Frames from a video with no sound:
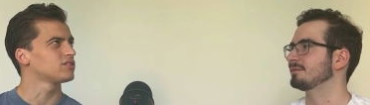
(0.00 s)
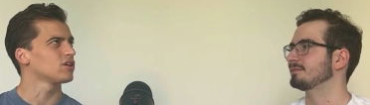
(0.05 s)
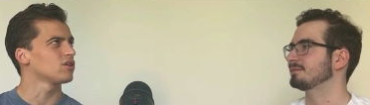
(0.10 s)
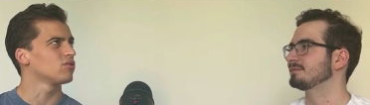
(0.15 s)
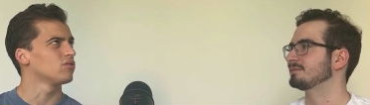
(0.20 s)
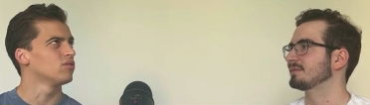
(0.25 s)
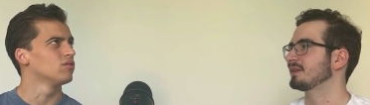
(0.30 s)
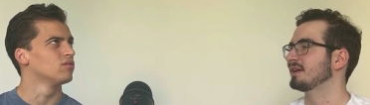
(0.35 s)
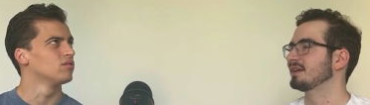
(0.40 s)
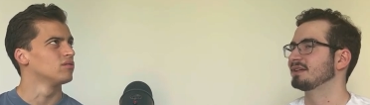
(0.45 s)

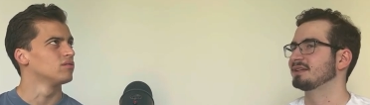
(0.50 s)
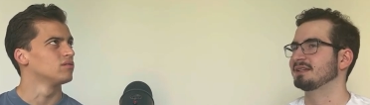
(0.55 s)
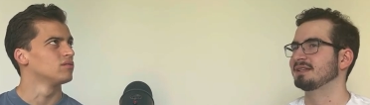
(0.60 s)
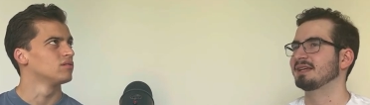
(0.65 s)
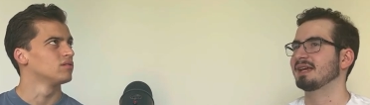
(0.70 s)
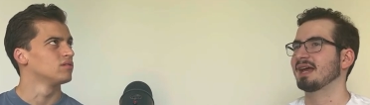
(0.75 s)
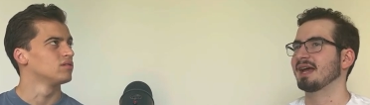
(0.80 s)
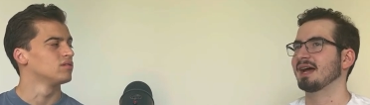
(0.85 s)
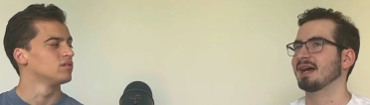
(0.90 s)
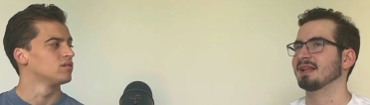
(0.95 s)
Speaker 1: so?
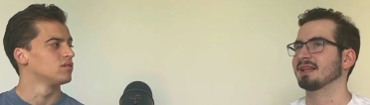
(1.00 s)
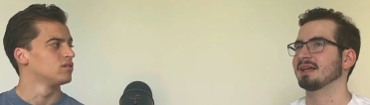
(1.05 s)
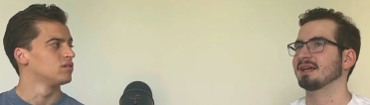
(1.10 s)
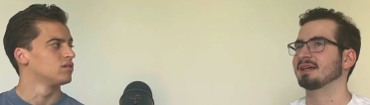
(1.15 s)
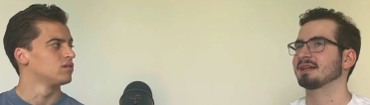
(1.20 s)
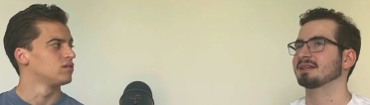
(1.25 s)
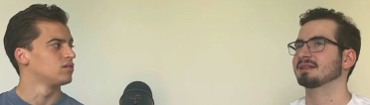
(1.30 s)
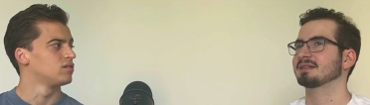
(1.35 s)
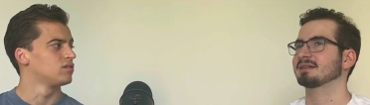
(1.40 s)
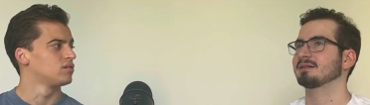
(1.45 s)
Yeah,
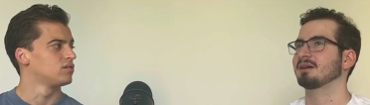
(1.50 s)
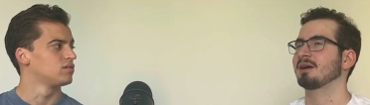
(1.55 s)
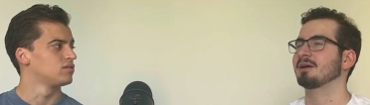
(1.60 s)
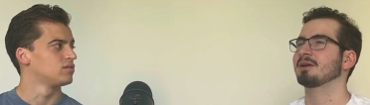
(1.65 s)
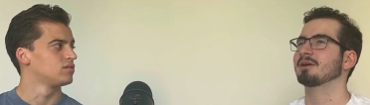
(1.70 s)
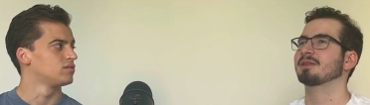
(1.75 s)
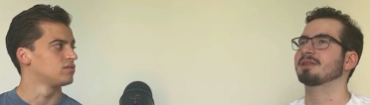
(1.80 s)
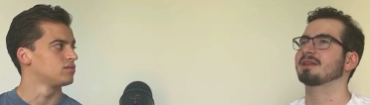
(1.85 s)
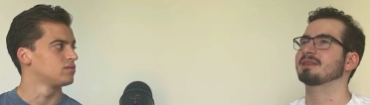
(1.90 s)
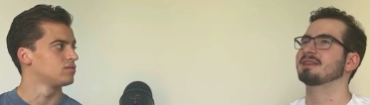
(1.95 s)
like oh
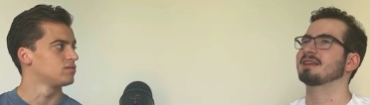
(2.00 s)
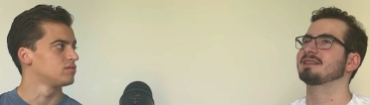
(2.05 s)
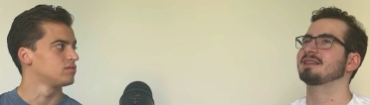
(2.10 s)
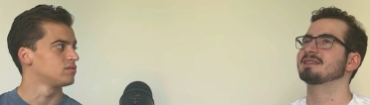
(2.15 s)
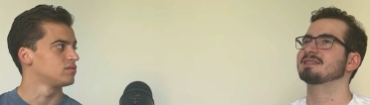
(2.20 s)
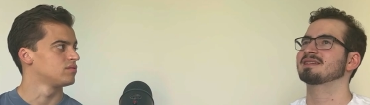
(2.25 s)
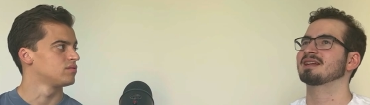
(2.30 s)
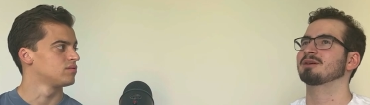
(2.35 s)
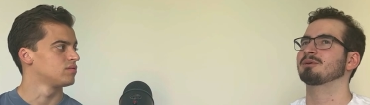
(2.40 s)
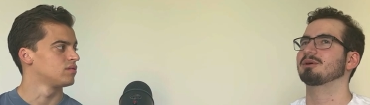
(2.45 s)
no, they, they did
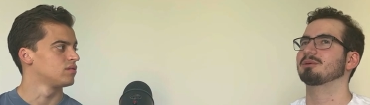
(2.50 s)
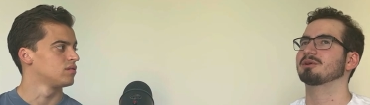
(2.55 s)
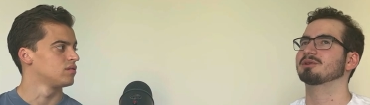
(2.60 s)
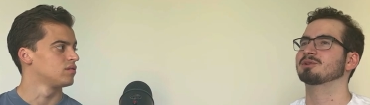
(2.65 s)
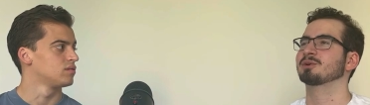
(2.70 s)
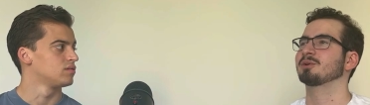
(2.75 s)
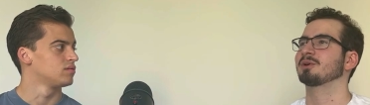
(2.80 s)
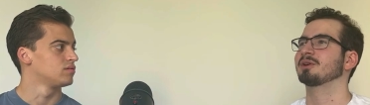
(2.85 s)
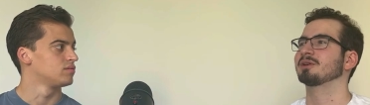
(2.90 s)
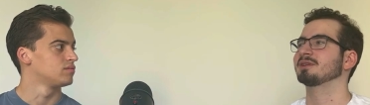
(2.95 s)
say we were
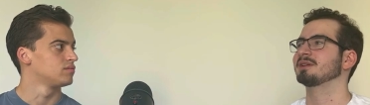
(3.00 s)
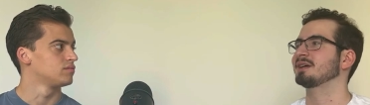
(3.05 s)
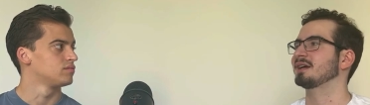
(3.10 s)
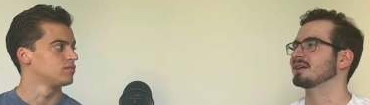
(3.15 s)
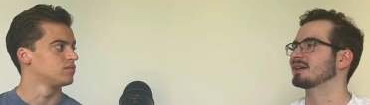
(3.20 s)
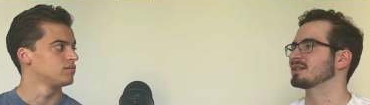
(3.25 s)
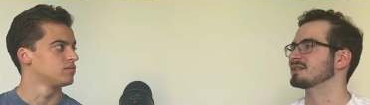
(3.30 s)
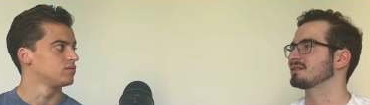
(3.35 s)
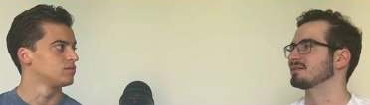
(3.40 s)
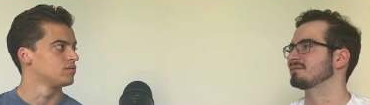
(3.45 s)
too early. I
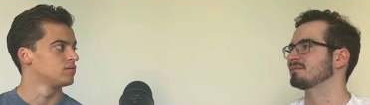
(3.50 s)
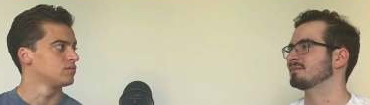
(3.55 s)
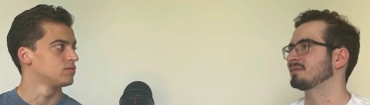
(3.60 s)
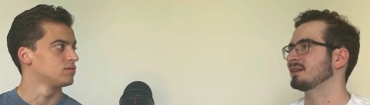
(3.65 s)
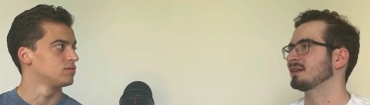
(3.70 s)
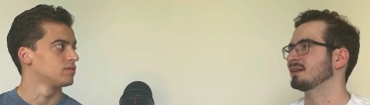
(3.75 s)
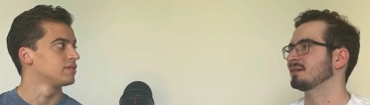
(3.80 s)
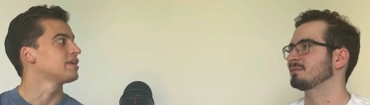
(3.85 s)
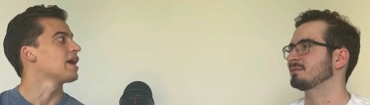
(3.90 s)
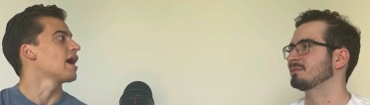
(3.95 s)
guess
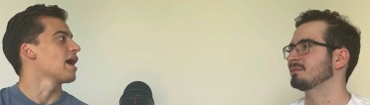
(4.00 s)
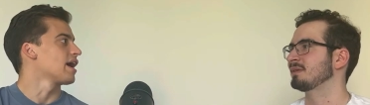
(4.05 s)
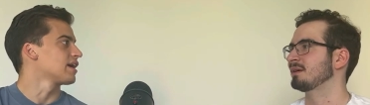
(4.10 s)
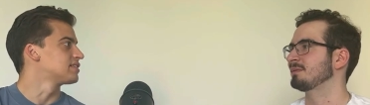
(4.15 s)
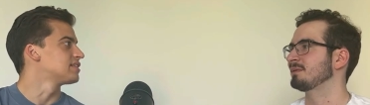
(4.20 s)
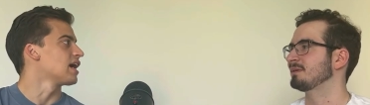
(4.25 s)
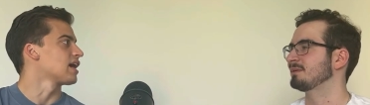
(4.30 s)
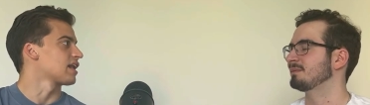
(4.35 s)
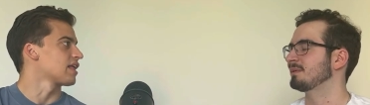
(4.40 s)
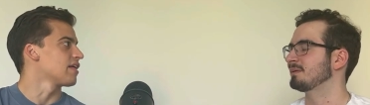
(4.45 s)
yeah. Yeah,
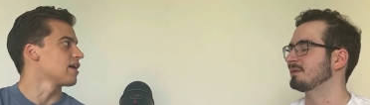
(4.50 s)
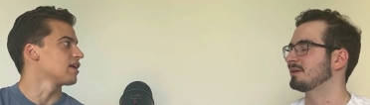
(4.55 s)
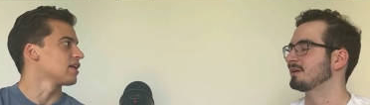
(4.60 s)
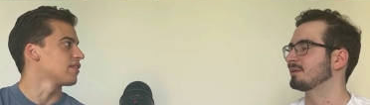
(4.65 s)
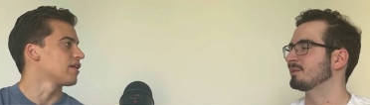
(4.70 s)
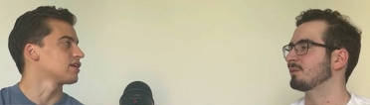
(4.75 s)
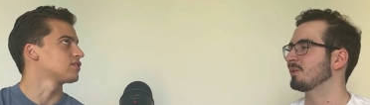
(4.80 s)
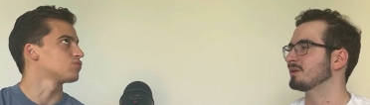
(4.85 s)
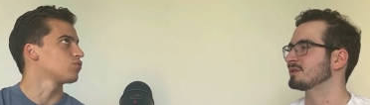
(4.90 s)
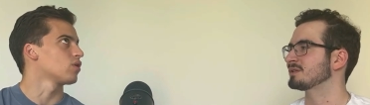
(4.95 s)
exactly. Yeah,
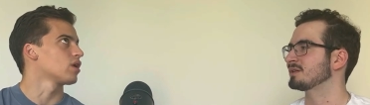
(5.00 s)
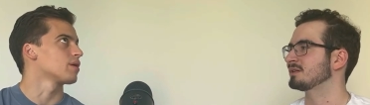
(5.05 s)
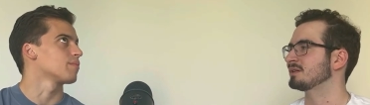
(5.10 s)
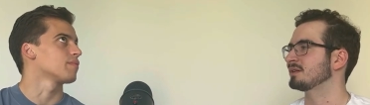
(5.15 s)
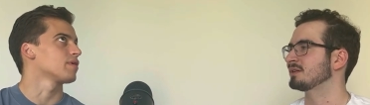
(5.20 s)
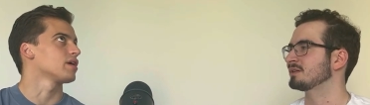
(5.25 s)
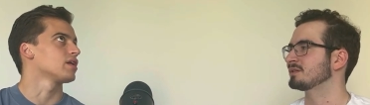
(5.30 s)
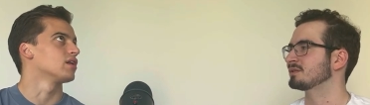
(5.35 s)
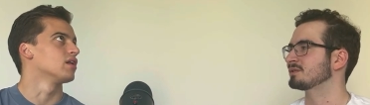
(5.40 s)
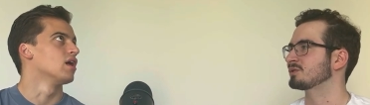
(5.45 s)
that's what I
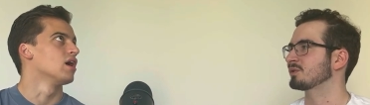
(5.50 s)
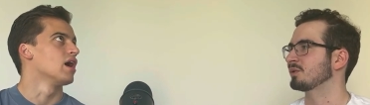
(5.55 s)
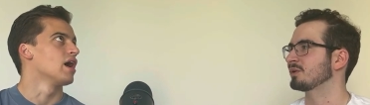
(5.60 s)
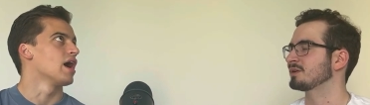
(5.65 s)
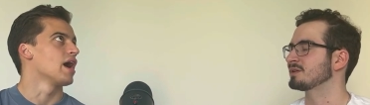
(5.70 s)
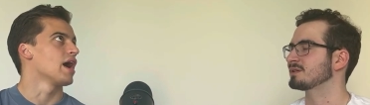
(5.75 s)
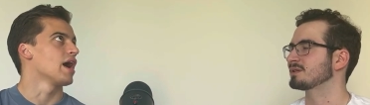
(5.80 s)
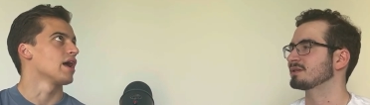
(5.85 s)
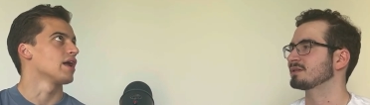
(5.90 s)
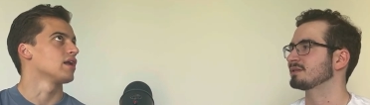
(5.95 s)
mean.
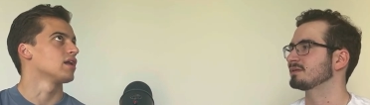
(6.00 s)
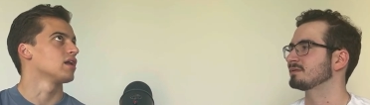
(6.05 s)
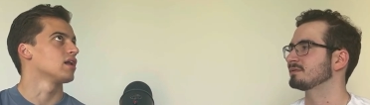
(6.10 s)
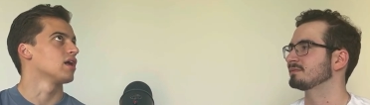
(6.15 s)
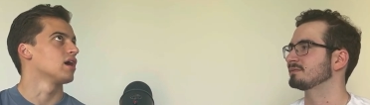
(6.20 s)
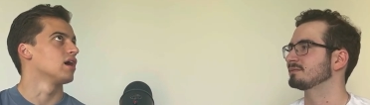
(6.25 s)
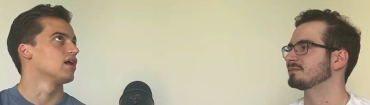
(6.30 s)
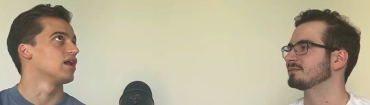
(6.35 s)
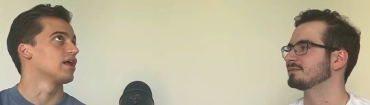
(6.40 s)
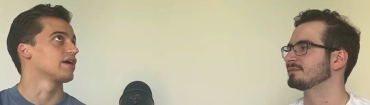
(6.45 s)
Choice.
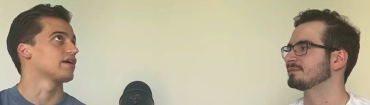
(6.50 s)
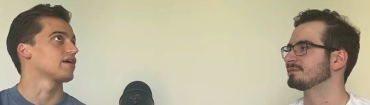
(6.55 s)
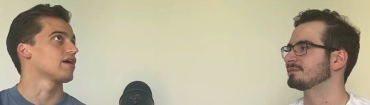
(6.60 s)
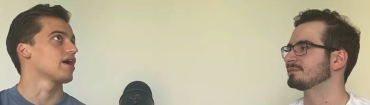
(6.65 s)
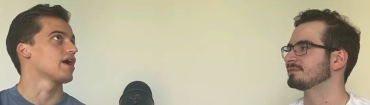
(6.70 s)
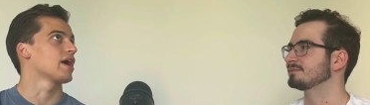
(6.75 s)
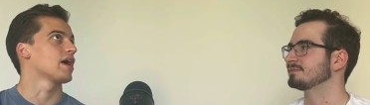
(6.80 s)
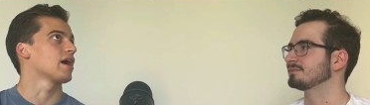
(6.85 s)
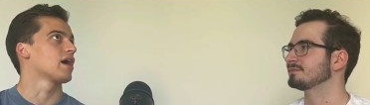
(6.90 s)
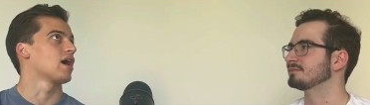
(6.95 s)
Speaker 2: And
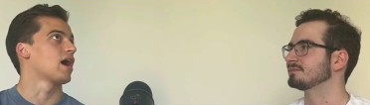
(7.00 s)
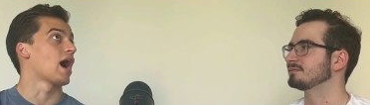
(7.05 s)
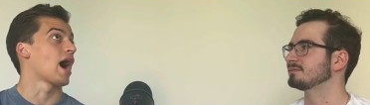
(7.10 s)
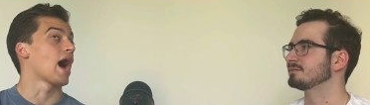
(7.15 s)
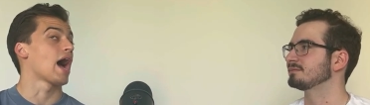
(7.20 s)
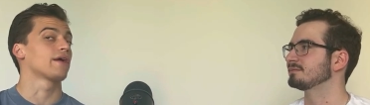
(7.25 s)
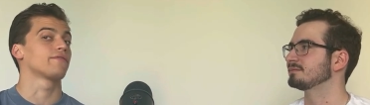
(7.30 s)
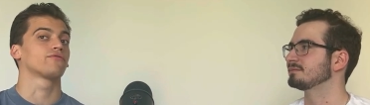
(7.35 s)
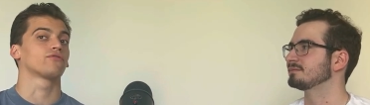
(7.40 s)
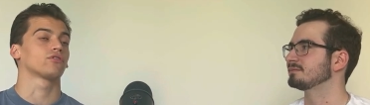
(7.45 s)
like
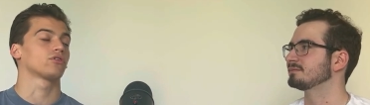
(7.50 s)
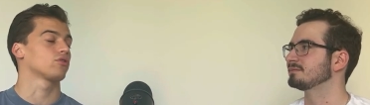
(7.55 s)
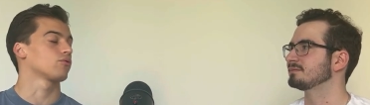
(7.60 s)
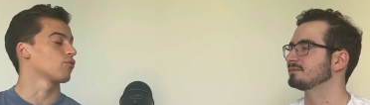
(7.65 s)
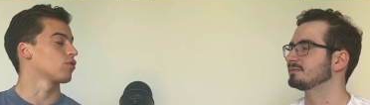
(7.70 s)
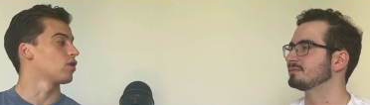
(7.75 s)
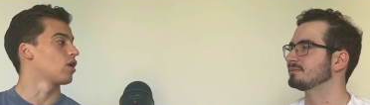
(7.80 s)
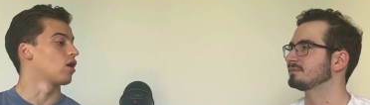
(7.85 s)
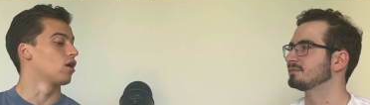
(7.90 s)
I've heard